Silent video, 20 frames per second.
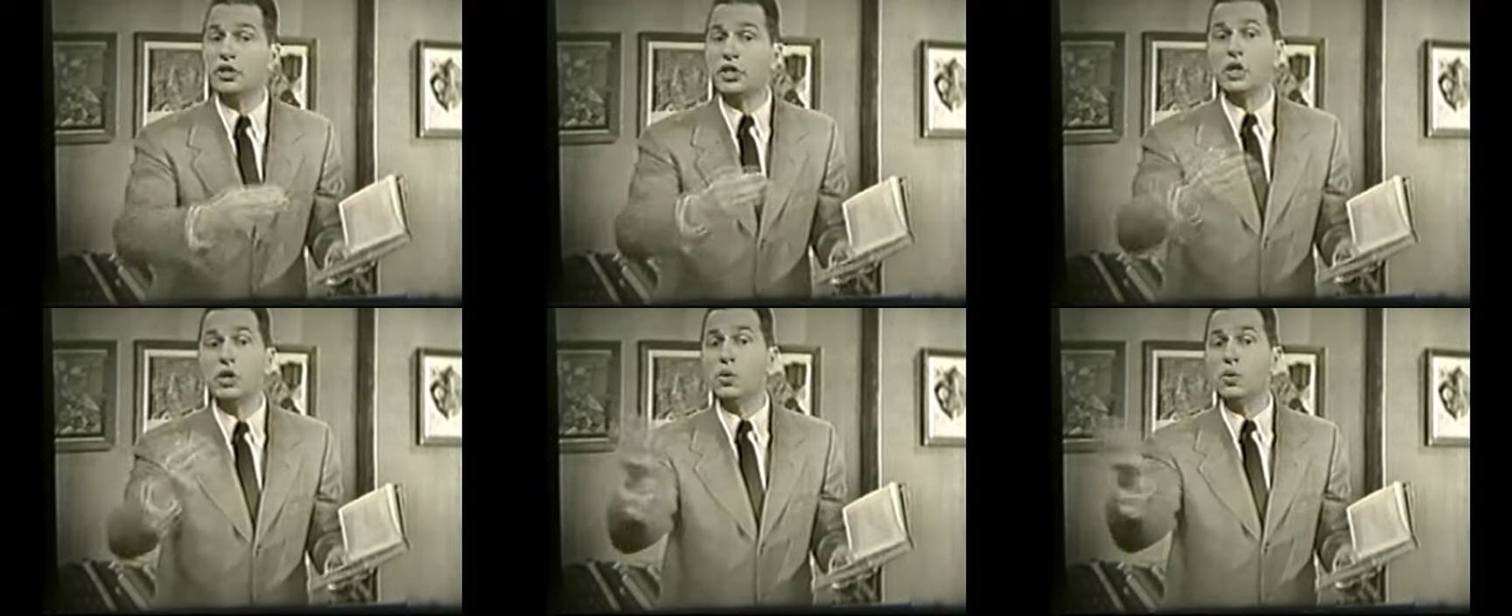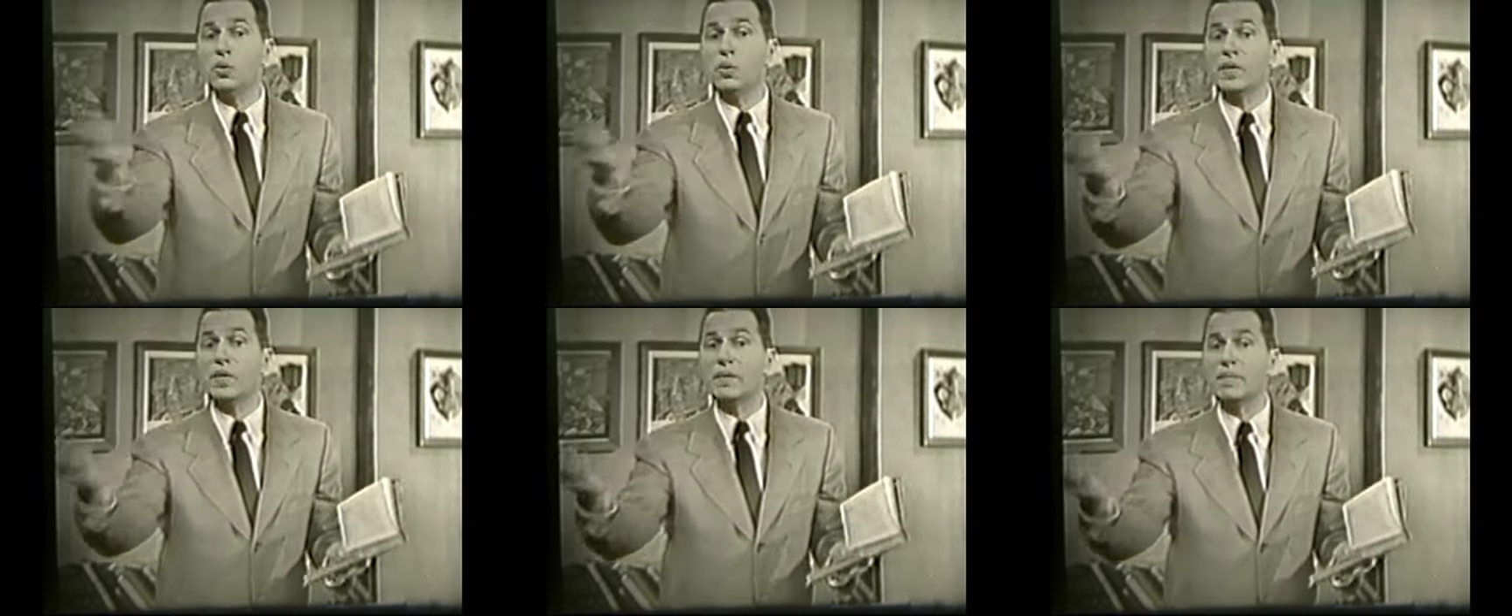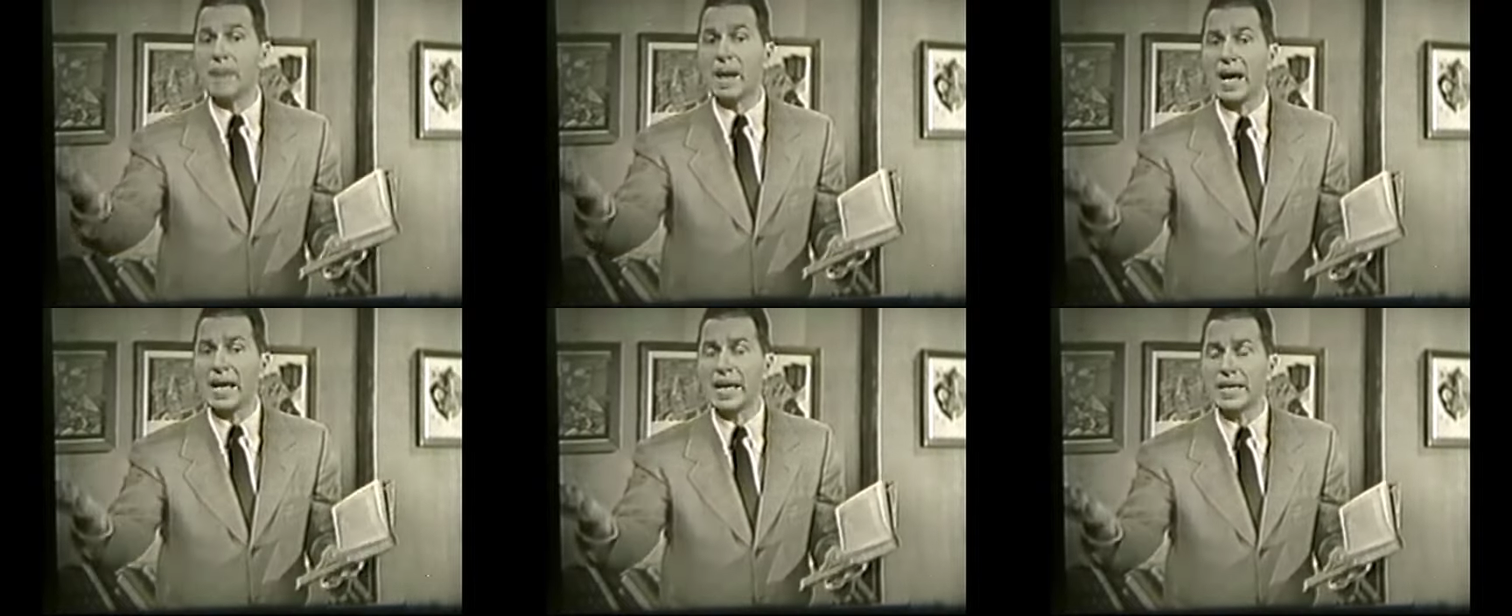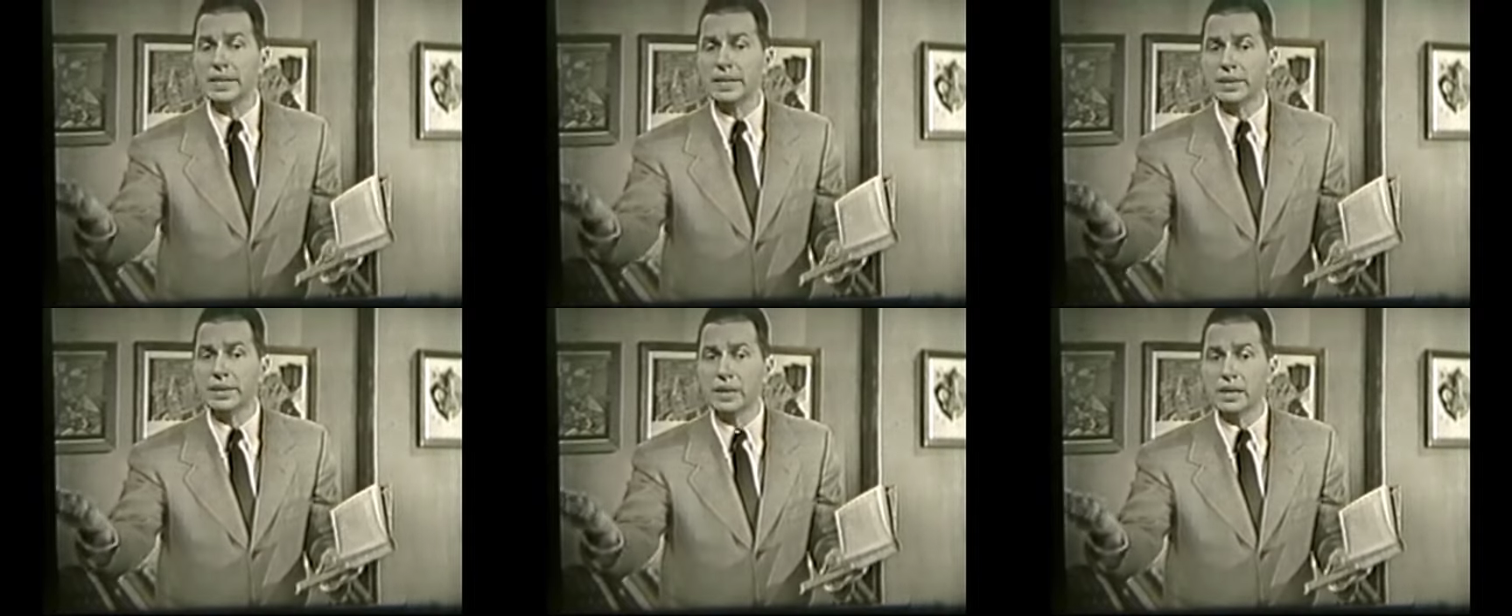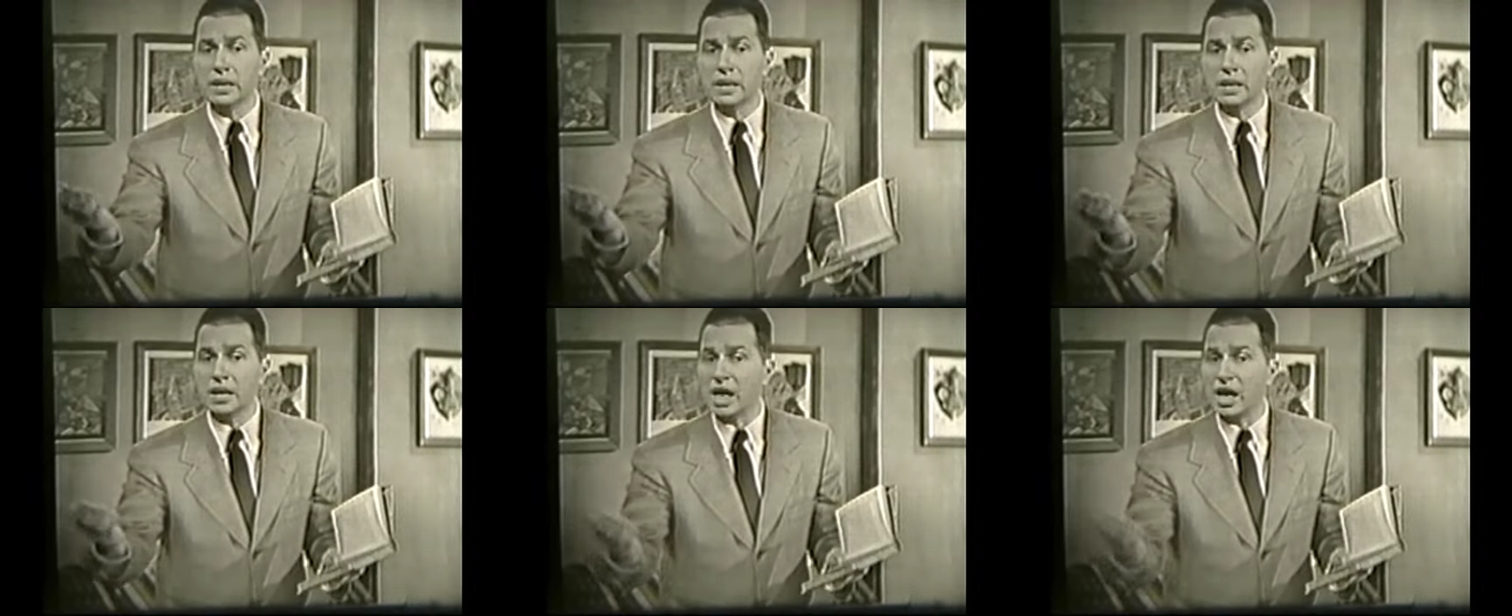to the mind
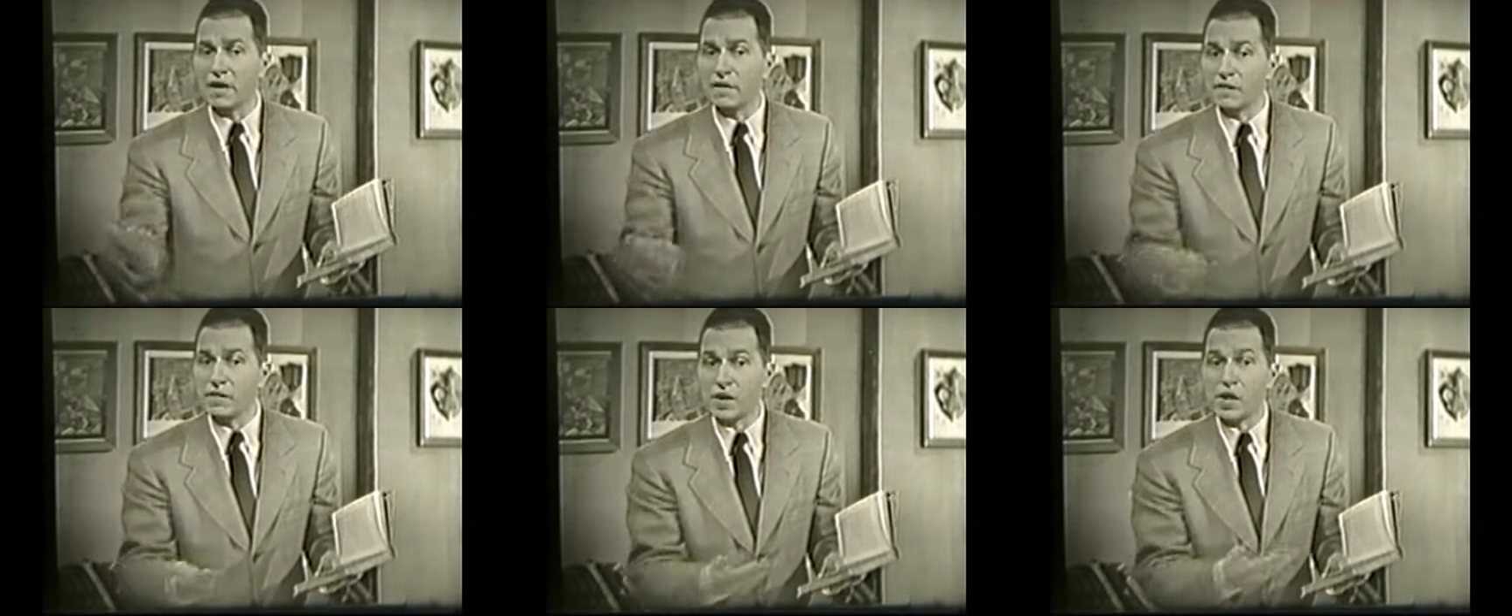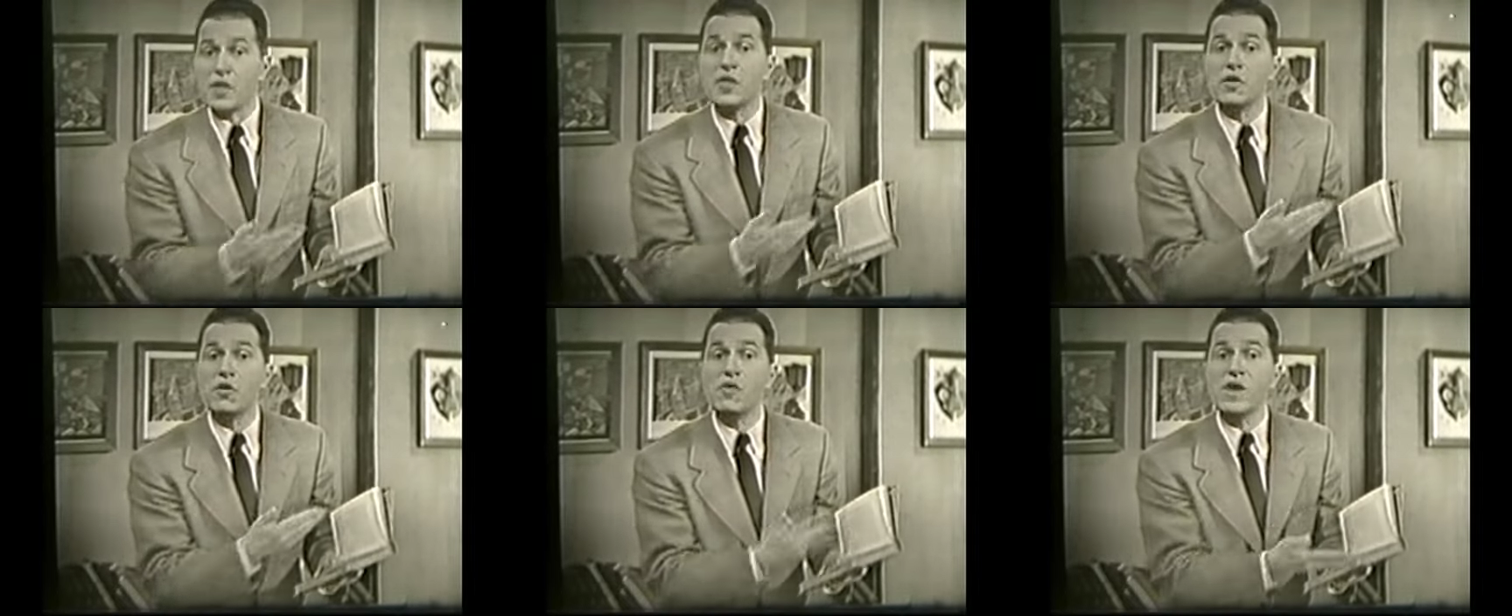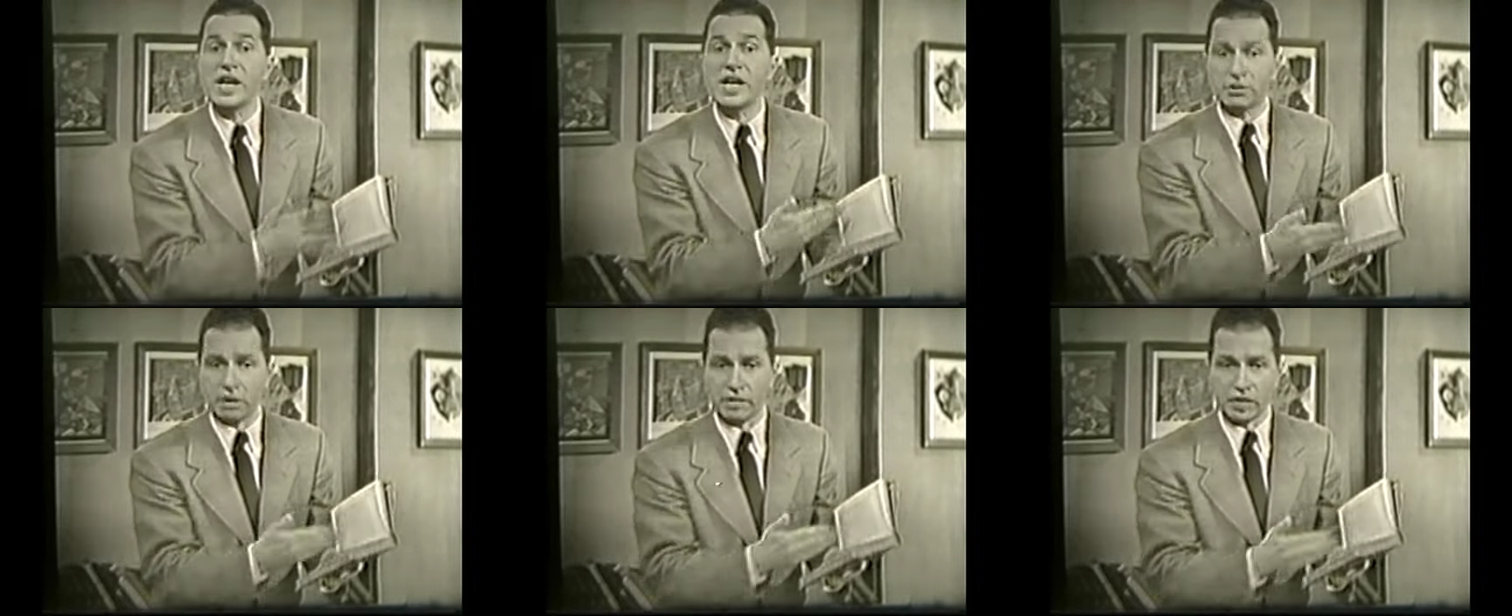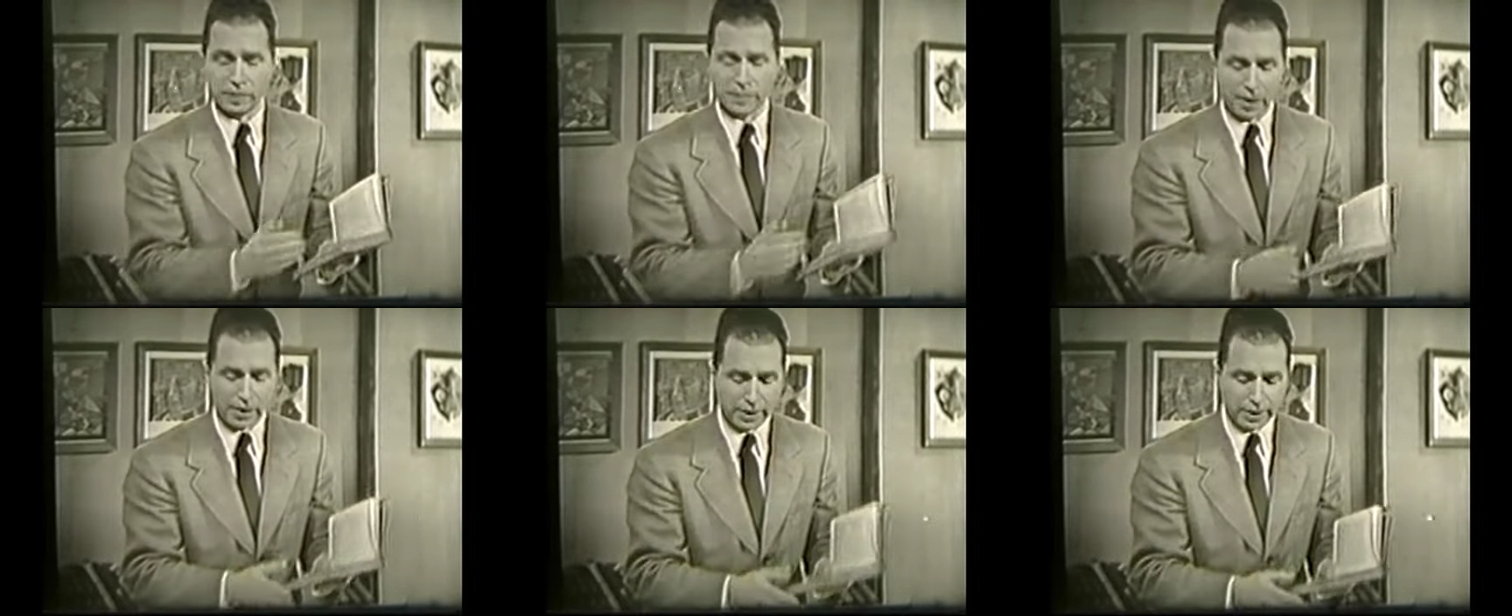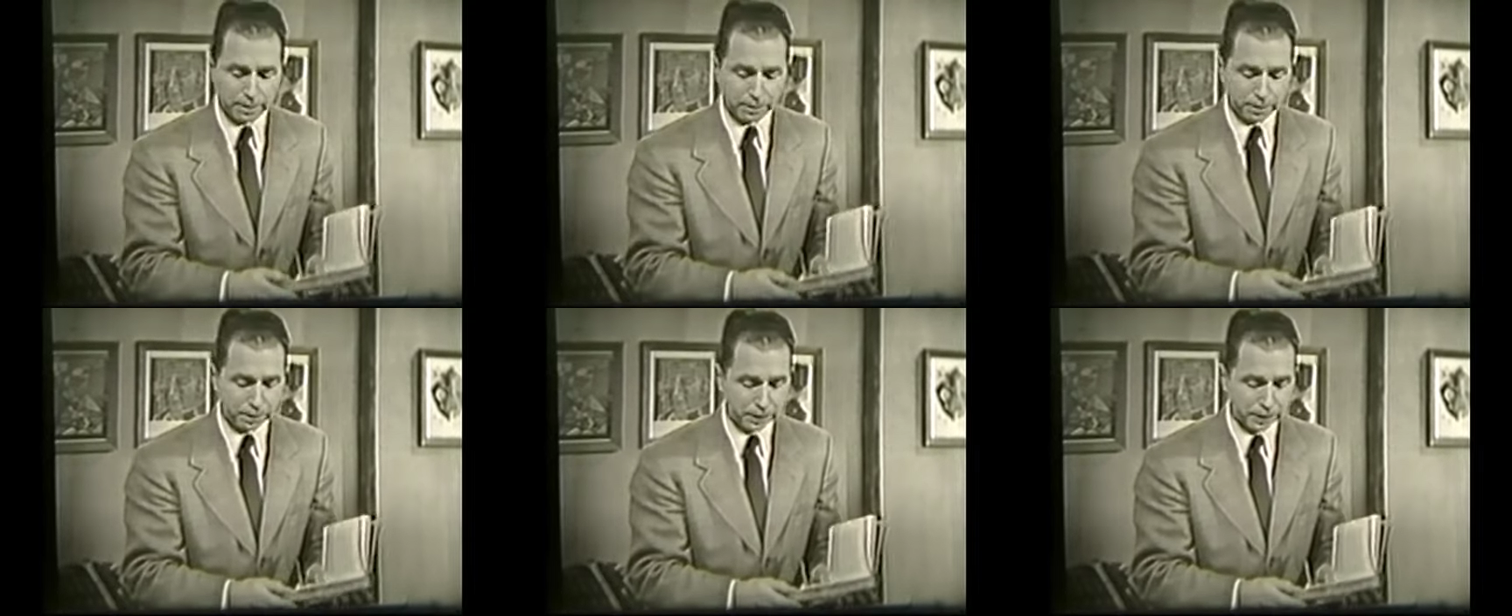of the reader of the poem.